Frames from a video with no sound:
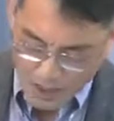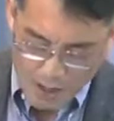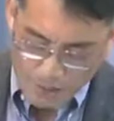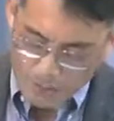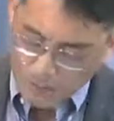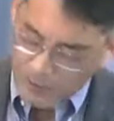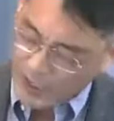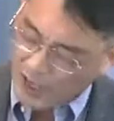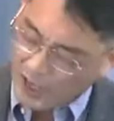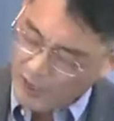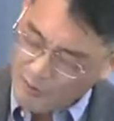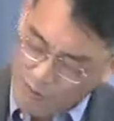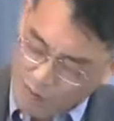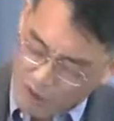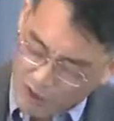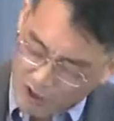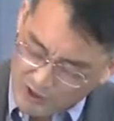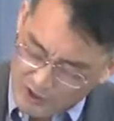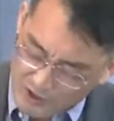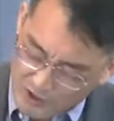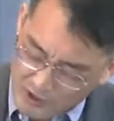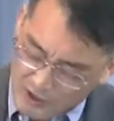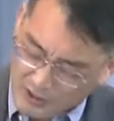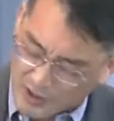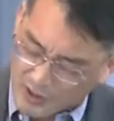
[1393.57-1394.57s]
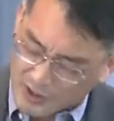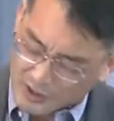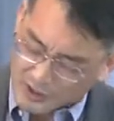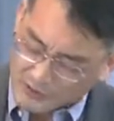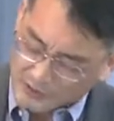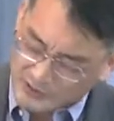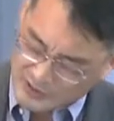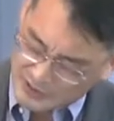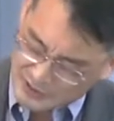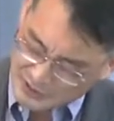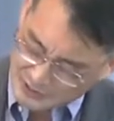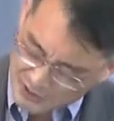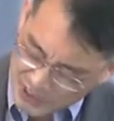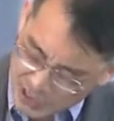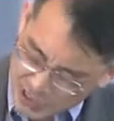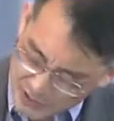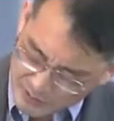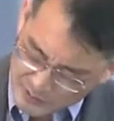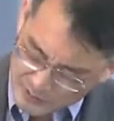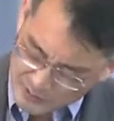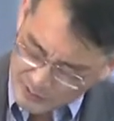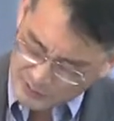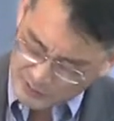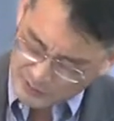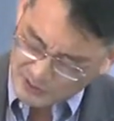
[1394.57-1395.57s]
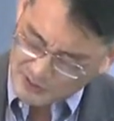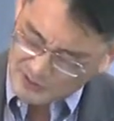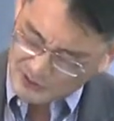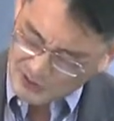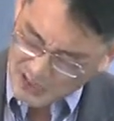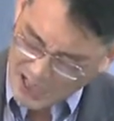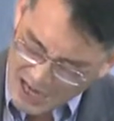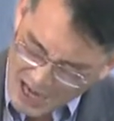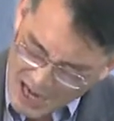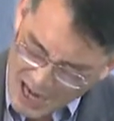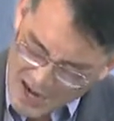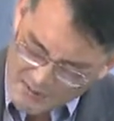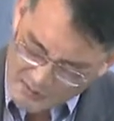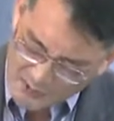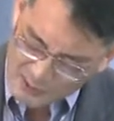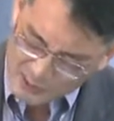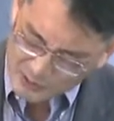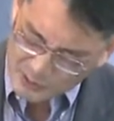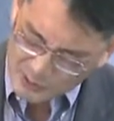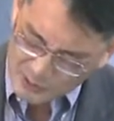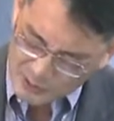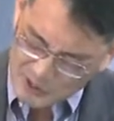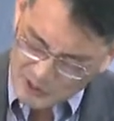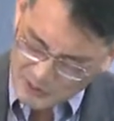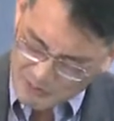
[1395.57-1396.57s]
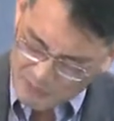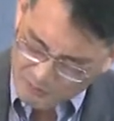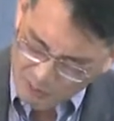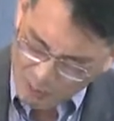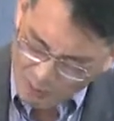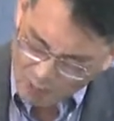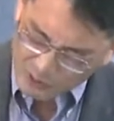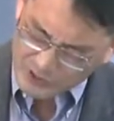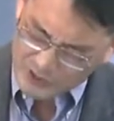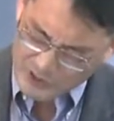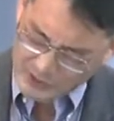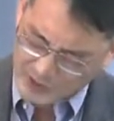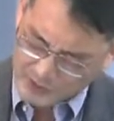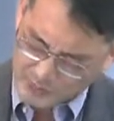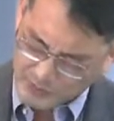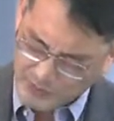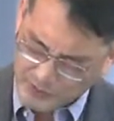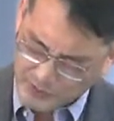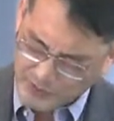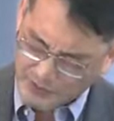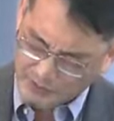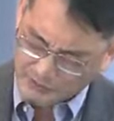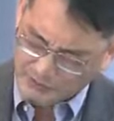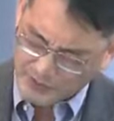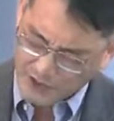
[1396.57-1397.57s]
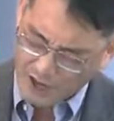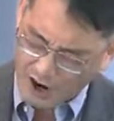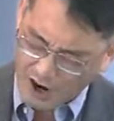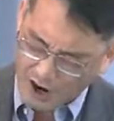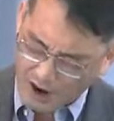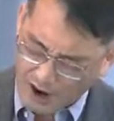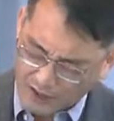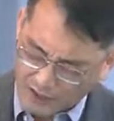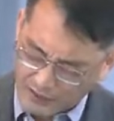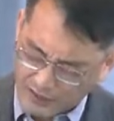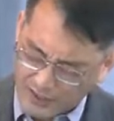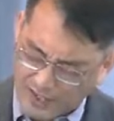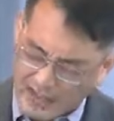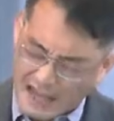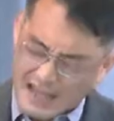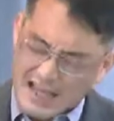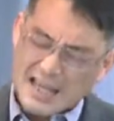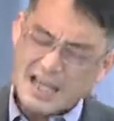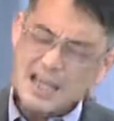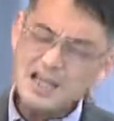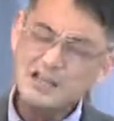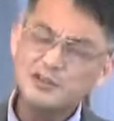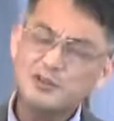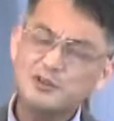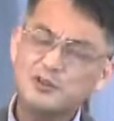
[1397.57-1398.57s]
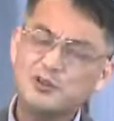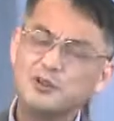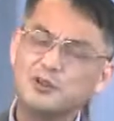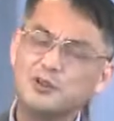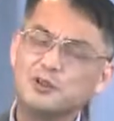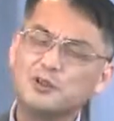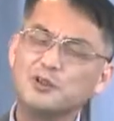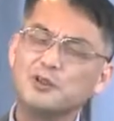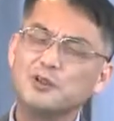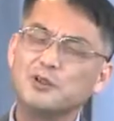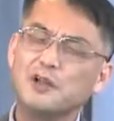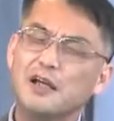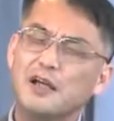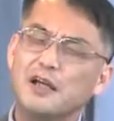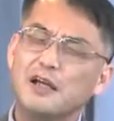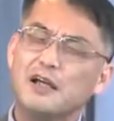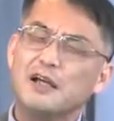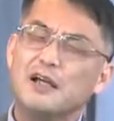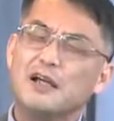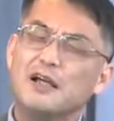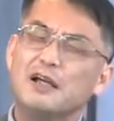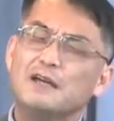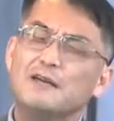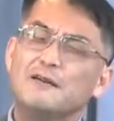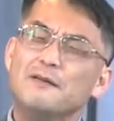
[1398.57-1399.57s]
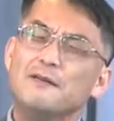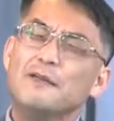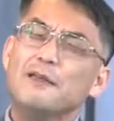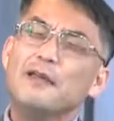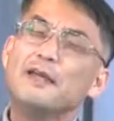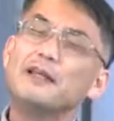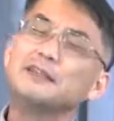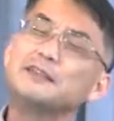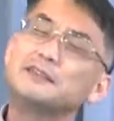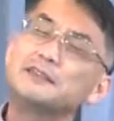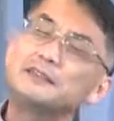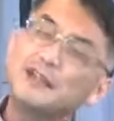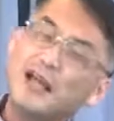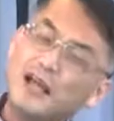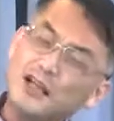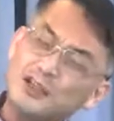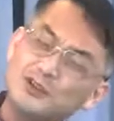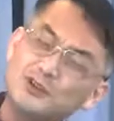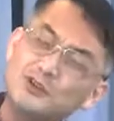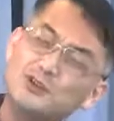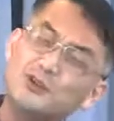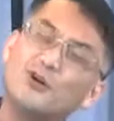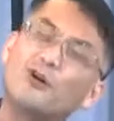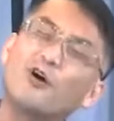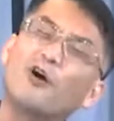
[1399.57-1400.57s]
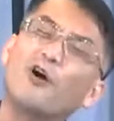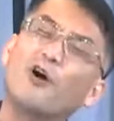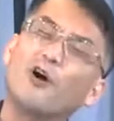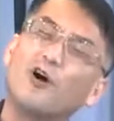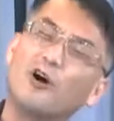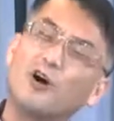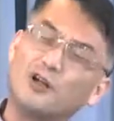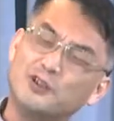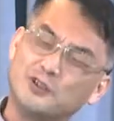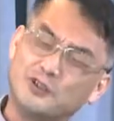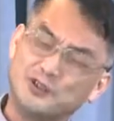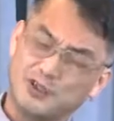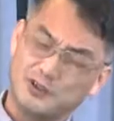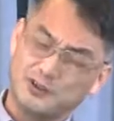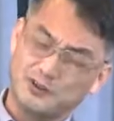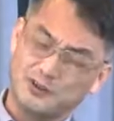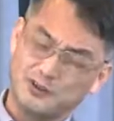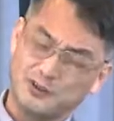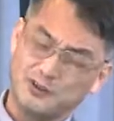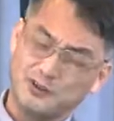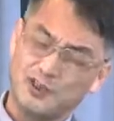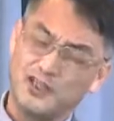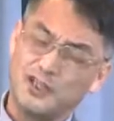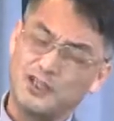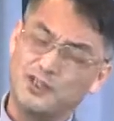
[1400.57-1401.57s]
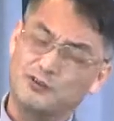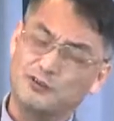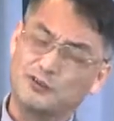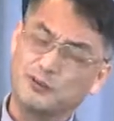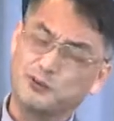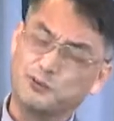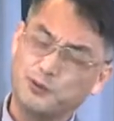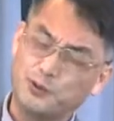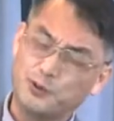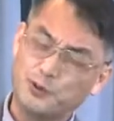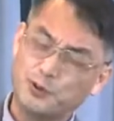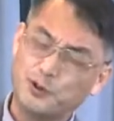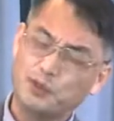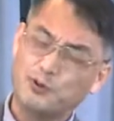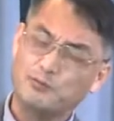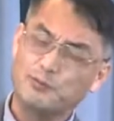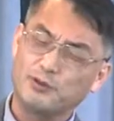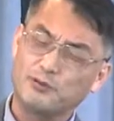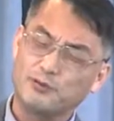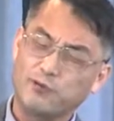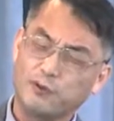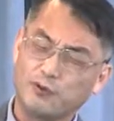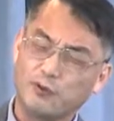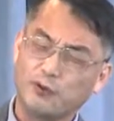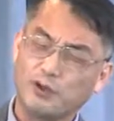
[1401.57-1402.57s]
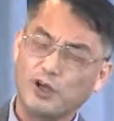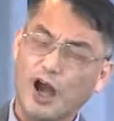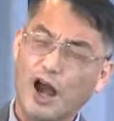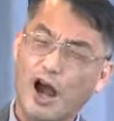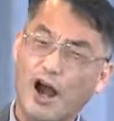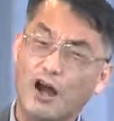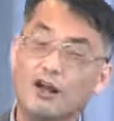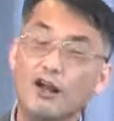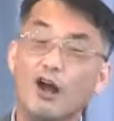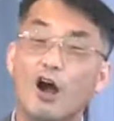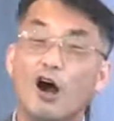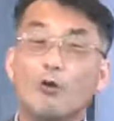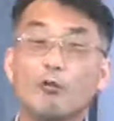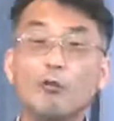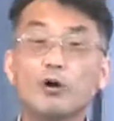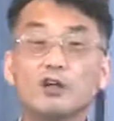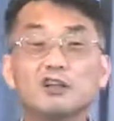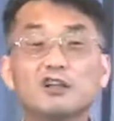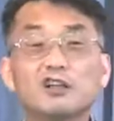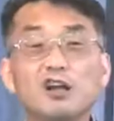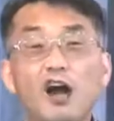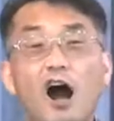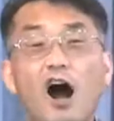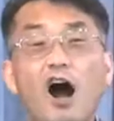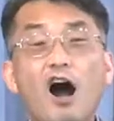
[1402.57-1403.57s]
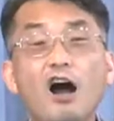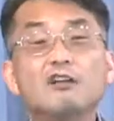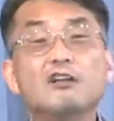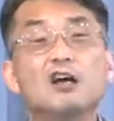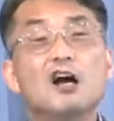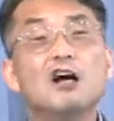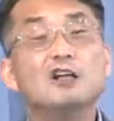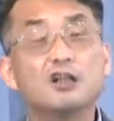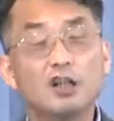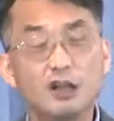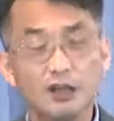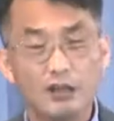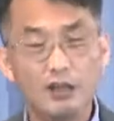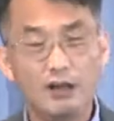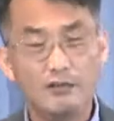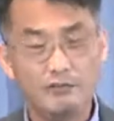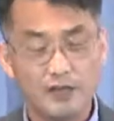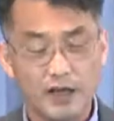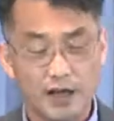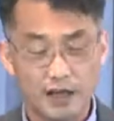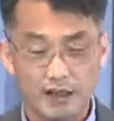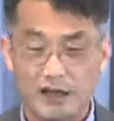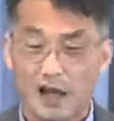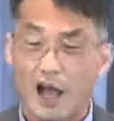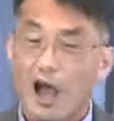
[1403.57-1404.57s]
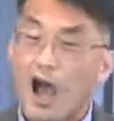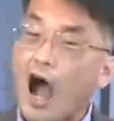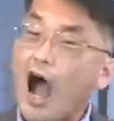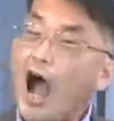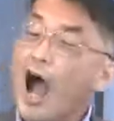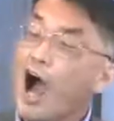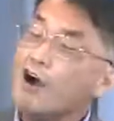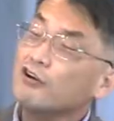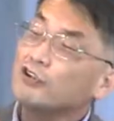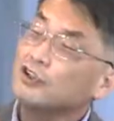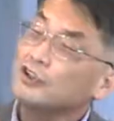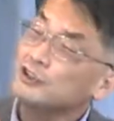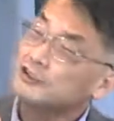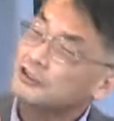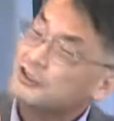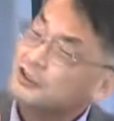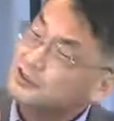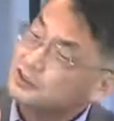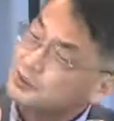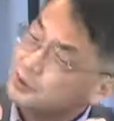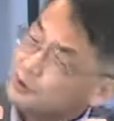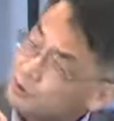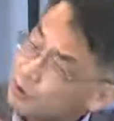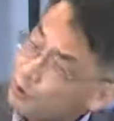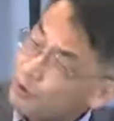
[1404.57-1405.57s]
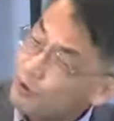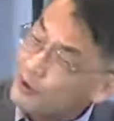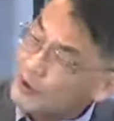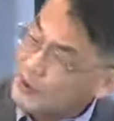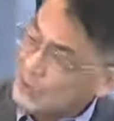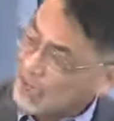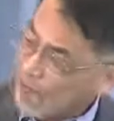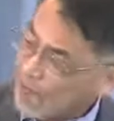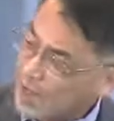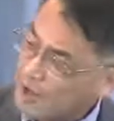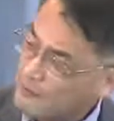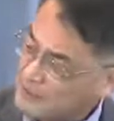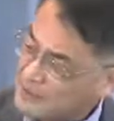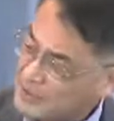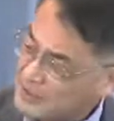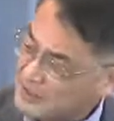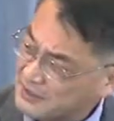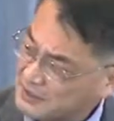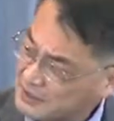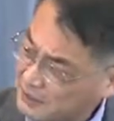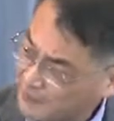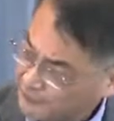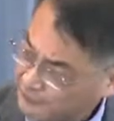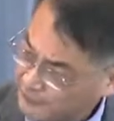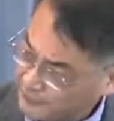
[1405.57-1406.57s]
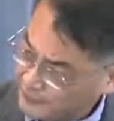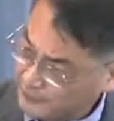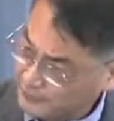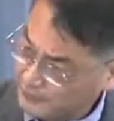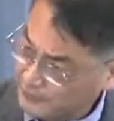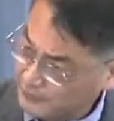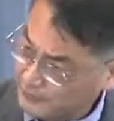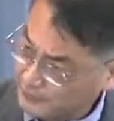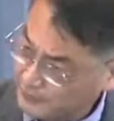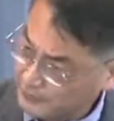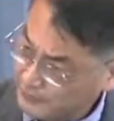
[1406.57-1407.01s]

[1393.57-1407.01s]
But I wonder if Samson was able to invoke the Spirit of God into his sexual urges so that he was pure before God, what God could have done. How could the story have been different?